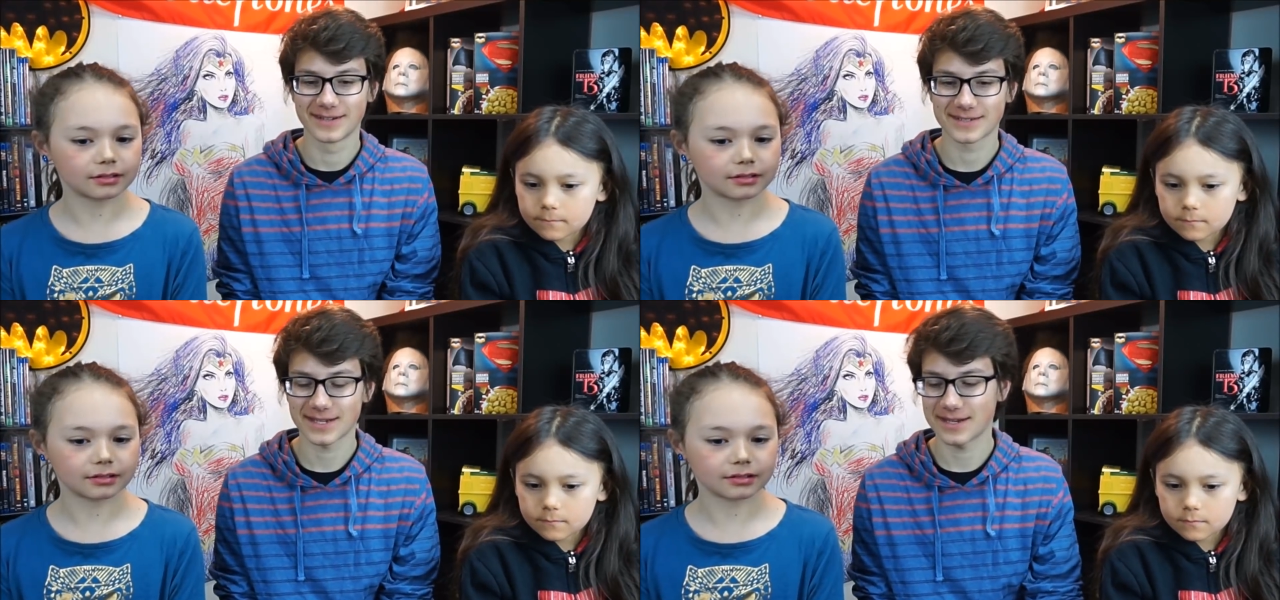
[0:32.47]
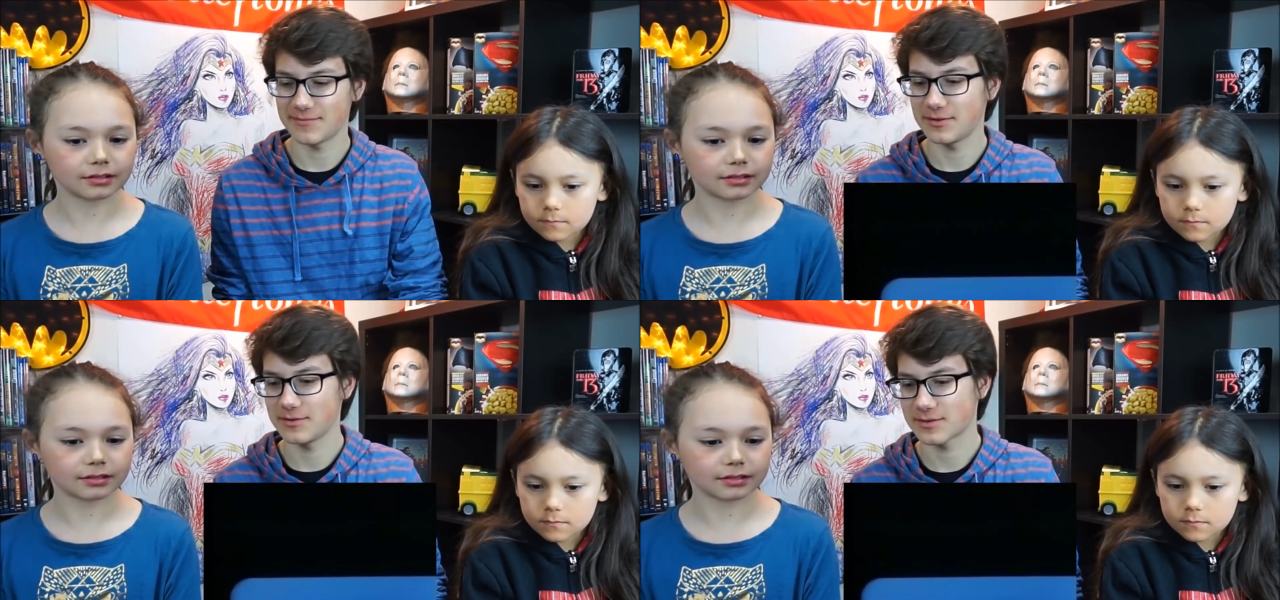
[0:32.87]
Speaker 1: It's like
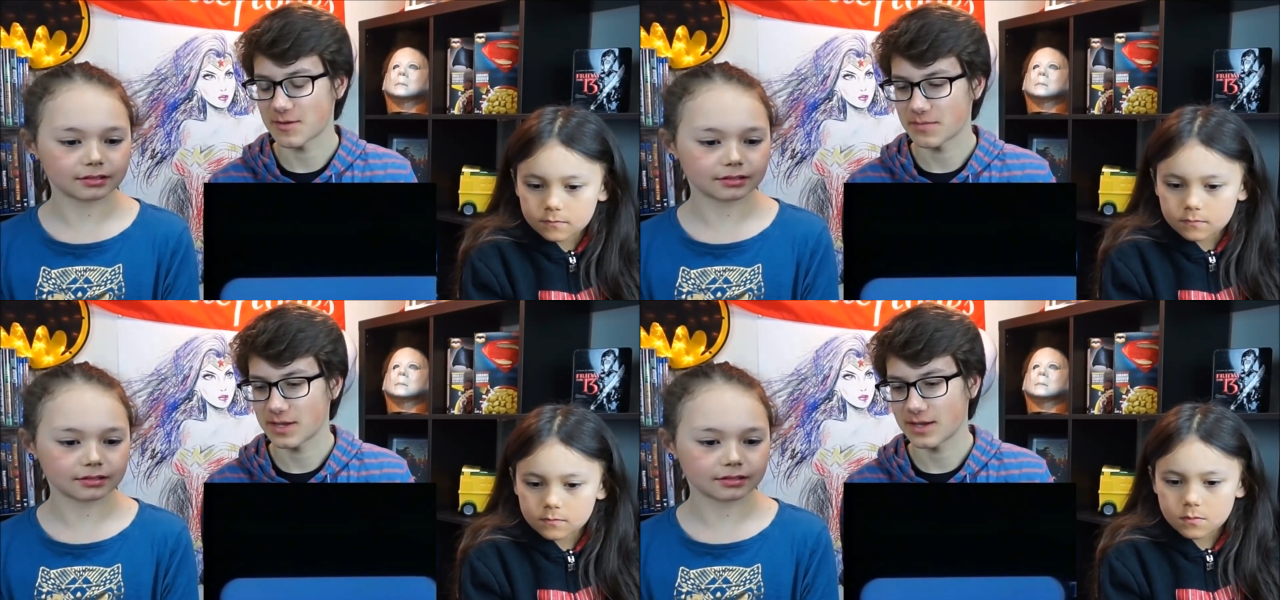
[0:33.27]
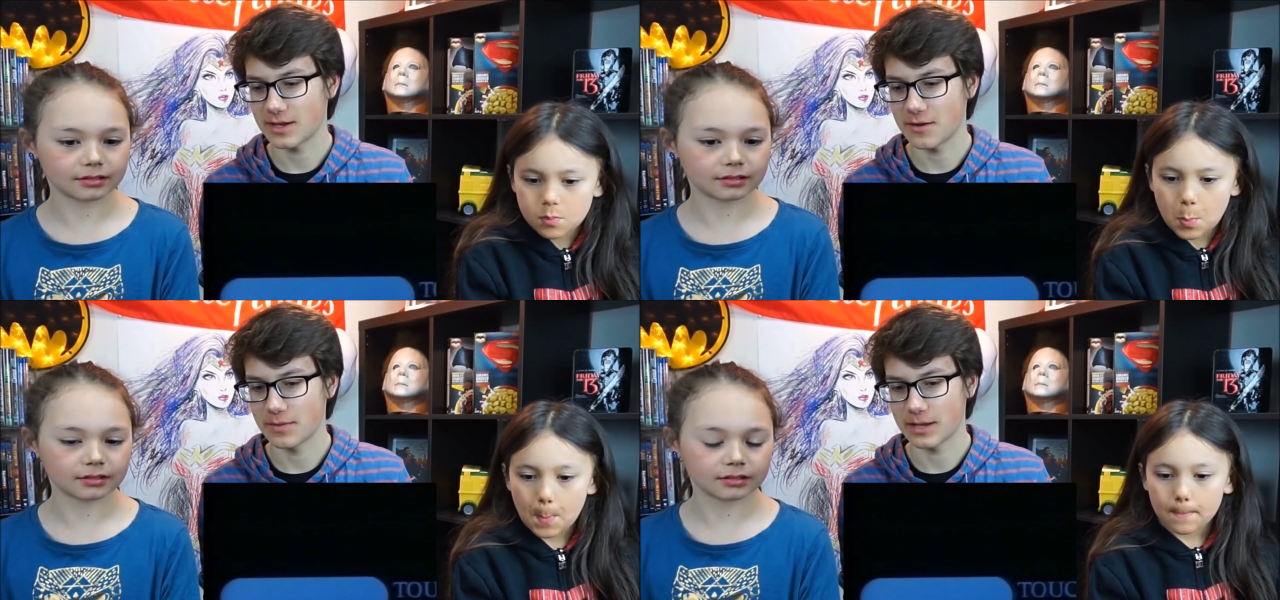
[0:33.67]
if you do something
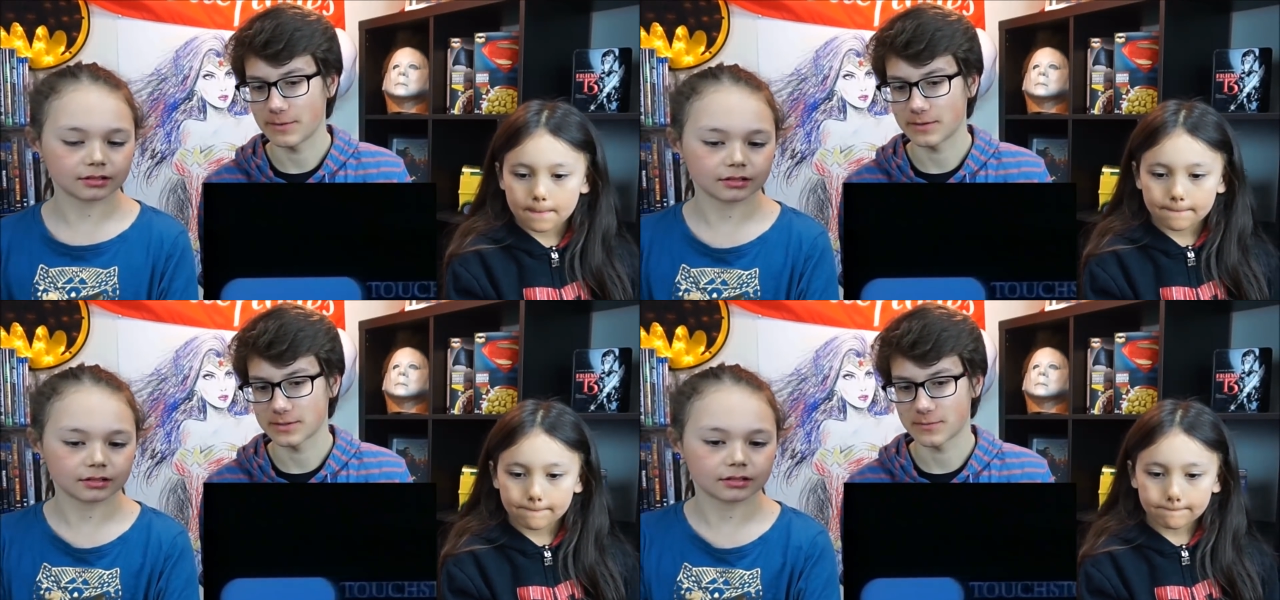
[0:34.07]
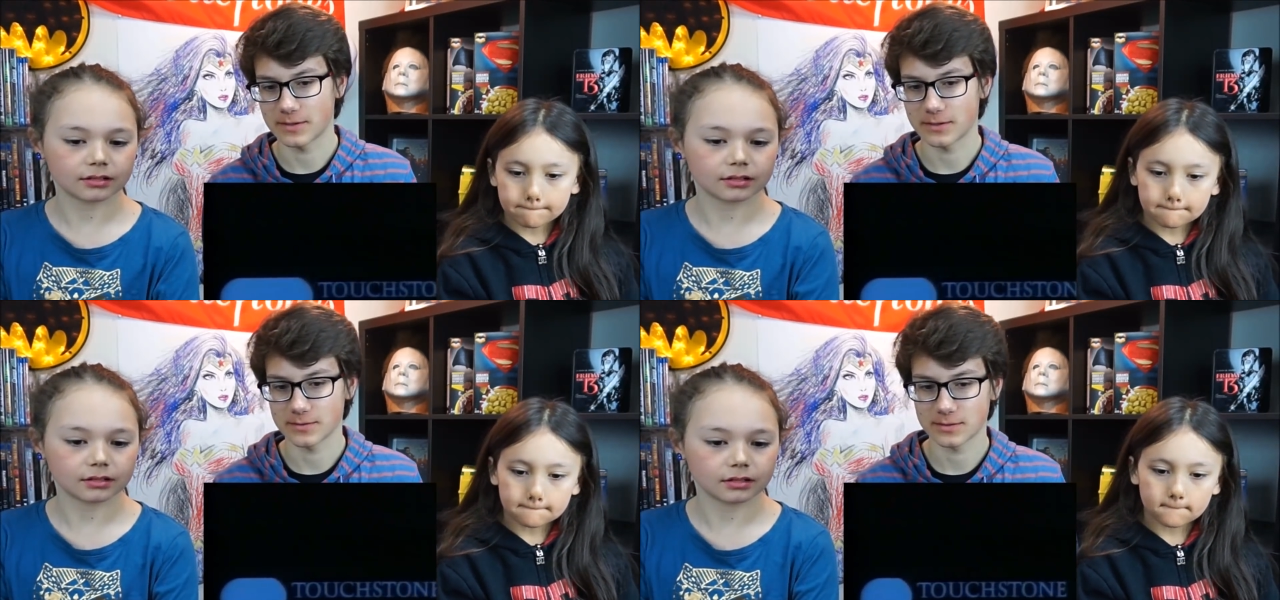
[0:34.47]
and you blame it on
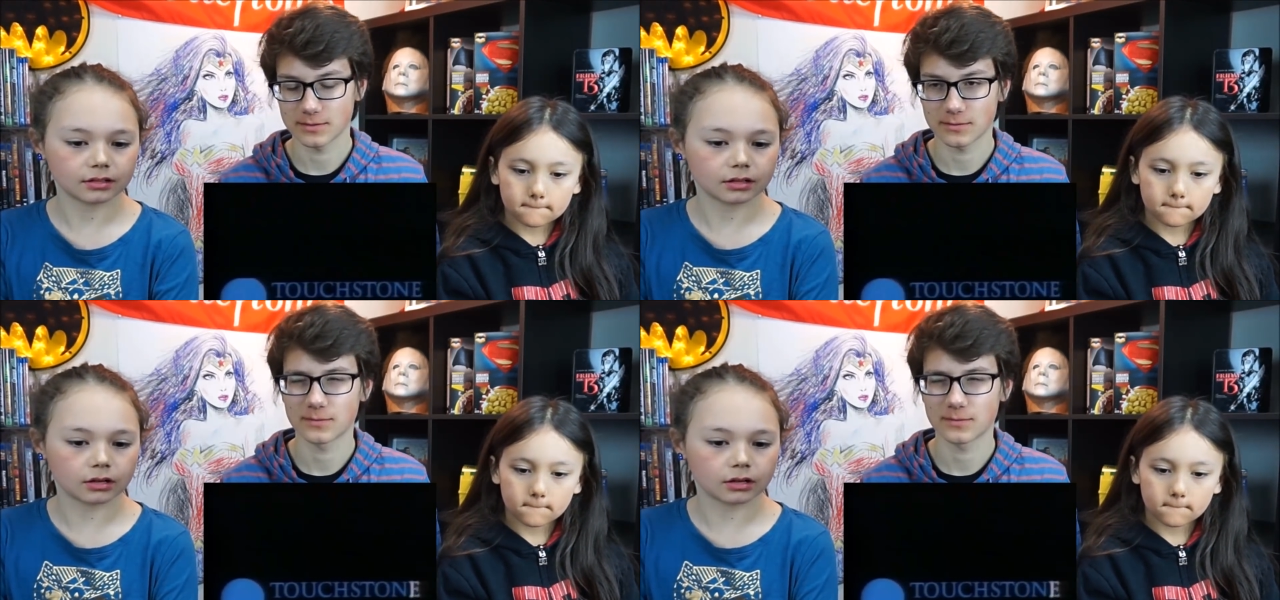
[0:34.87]
someone else.